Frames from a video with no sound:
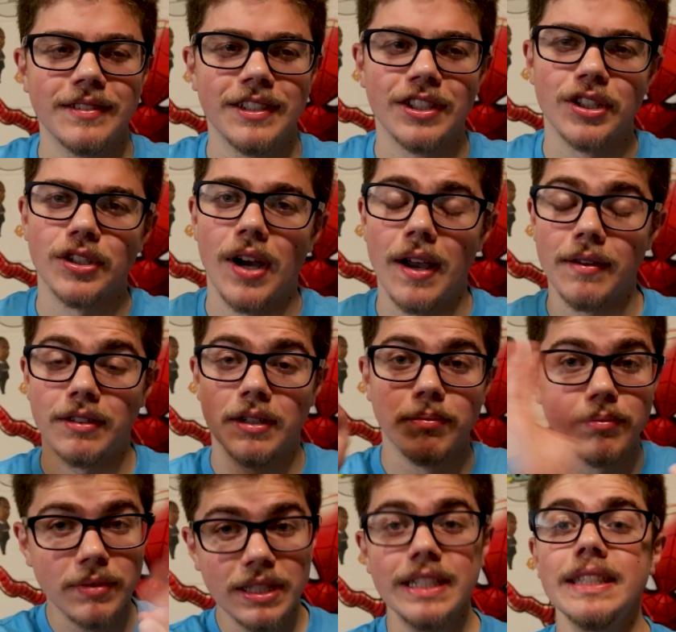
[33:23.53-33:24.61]
either I
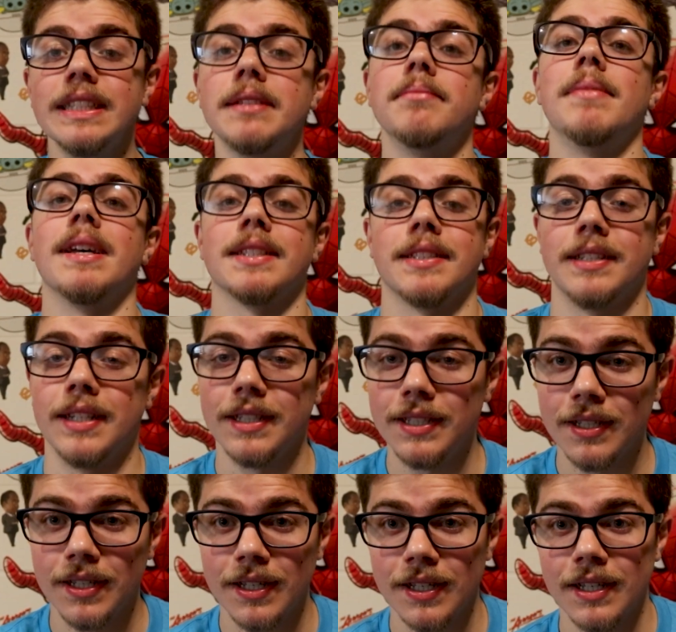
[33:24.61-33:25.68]
completely missed
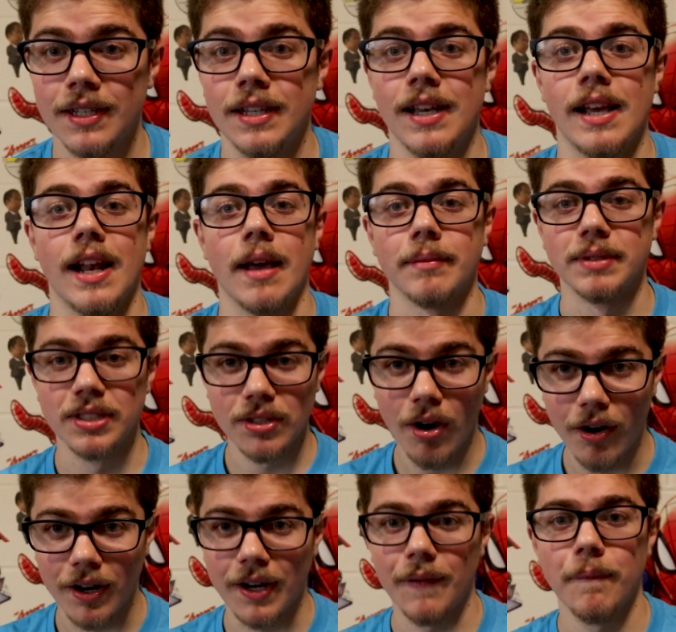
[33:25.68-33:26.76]
it, and I'm
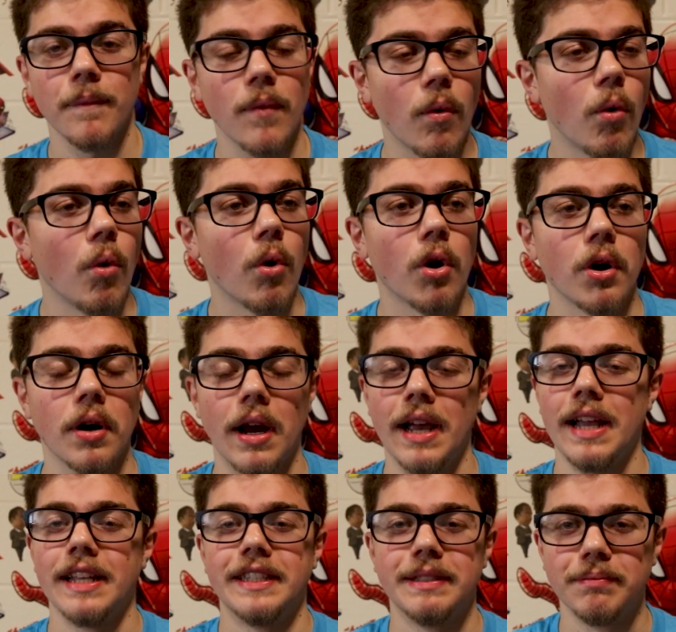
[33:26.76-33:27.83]
sorry, or
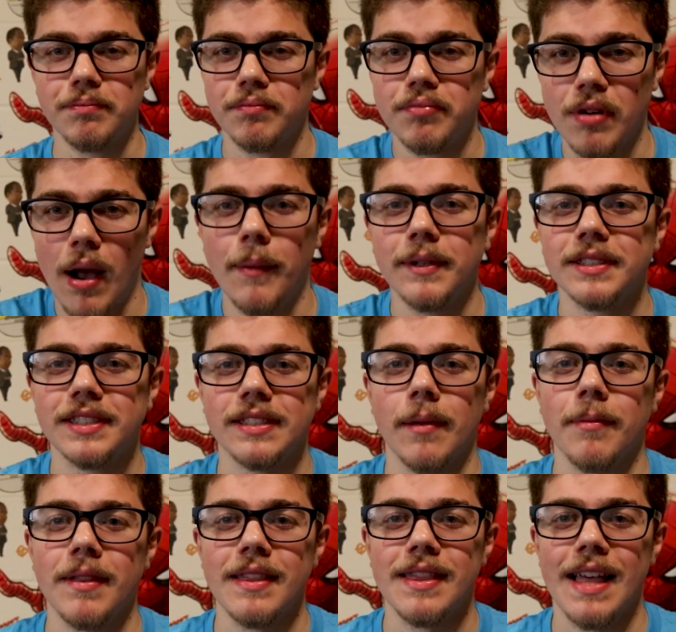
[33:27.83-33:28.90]
it's probably just
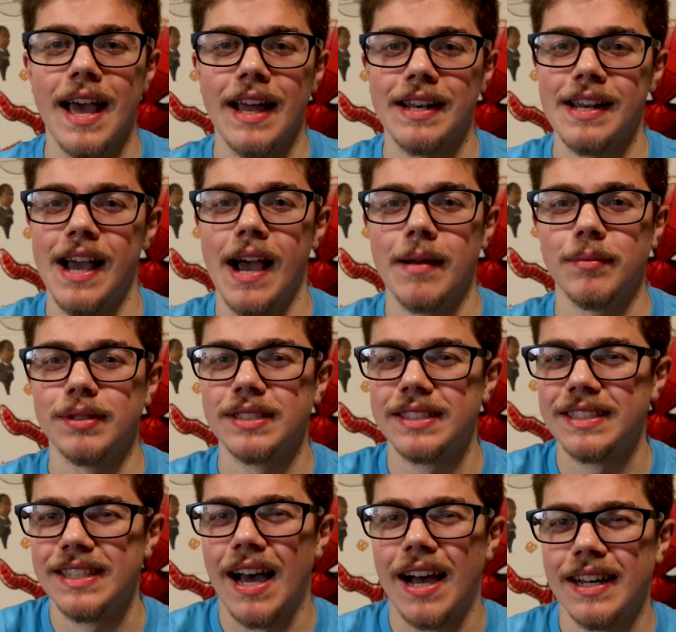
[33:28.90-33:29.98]
something that I'm
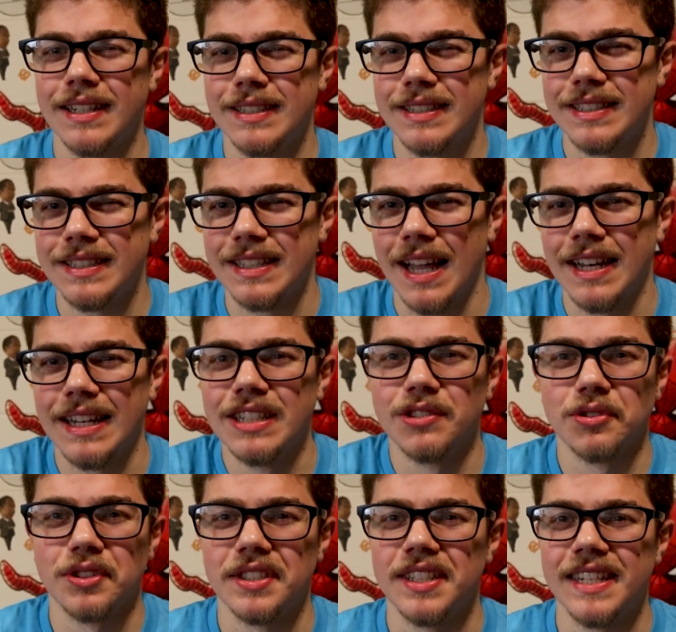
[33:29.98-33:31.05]
just not that
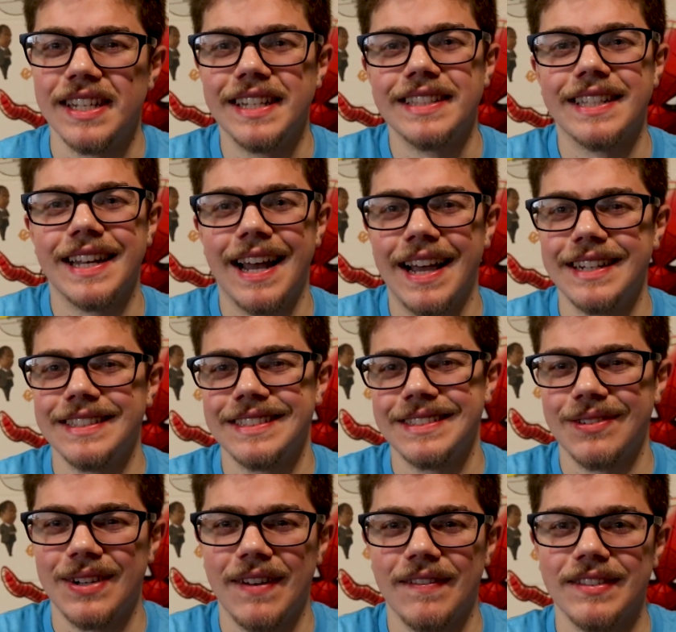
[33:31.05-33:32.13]
interested in, that I just
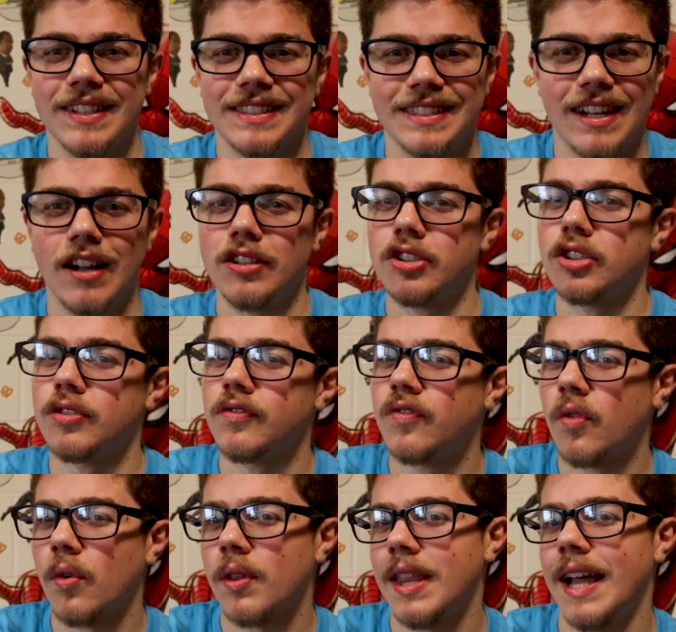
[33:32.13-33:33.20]
don't have nostalgia
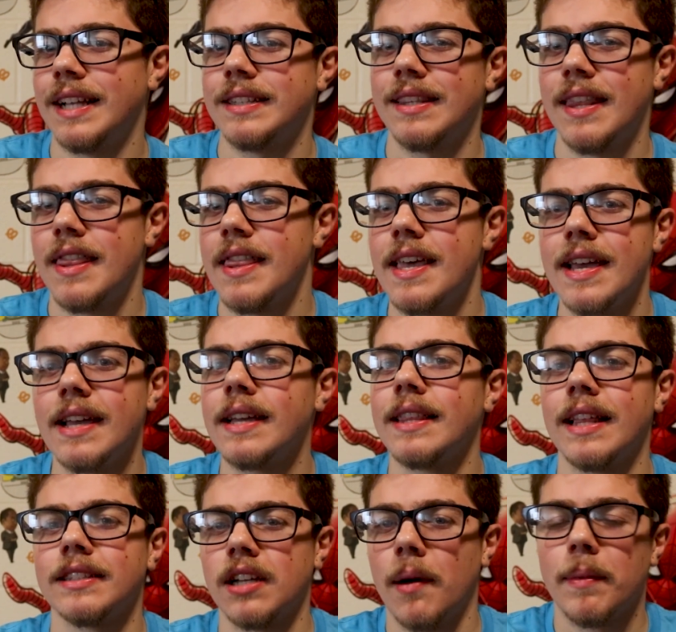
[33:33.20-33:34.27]
for that thing
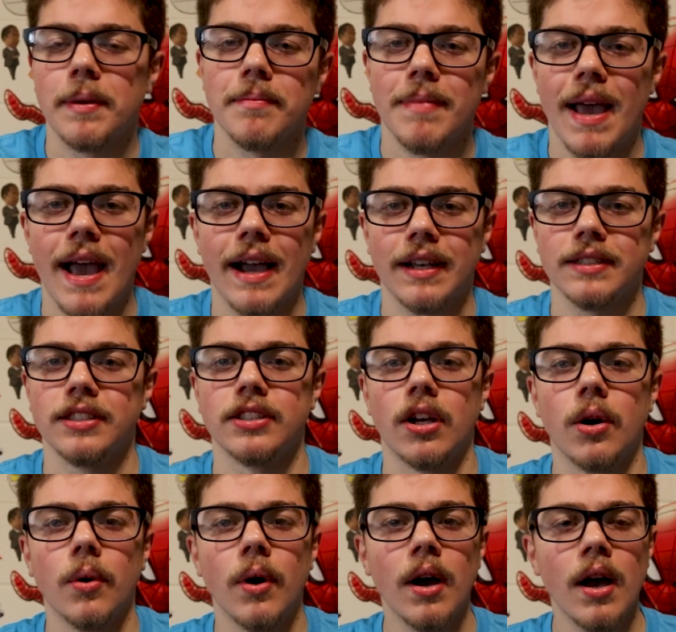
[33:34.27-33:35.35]
that's coming back.
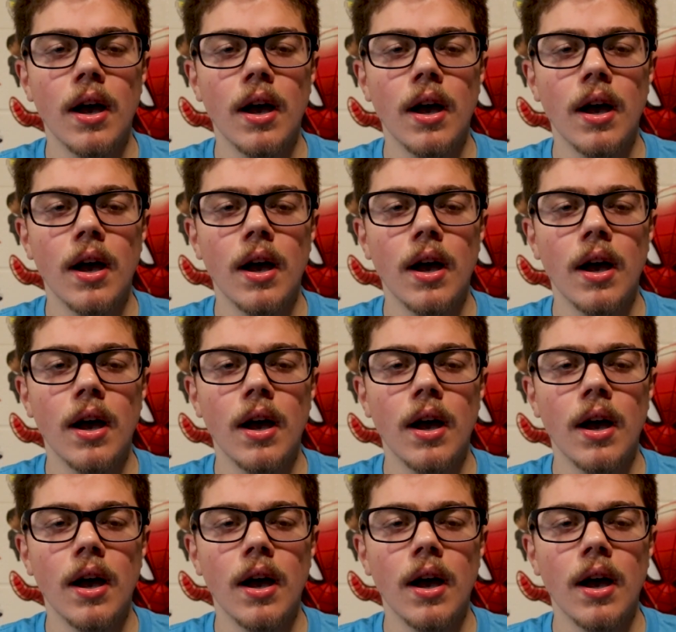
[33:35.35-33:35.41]
So,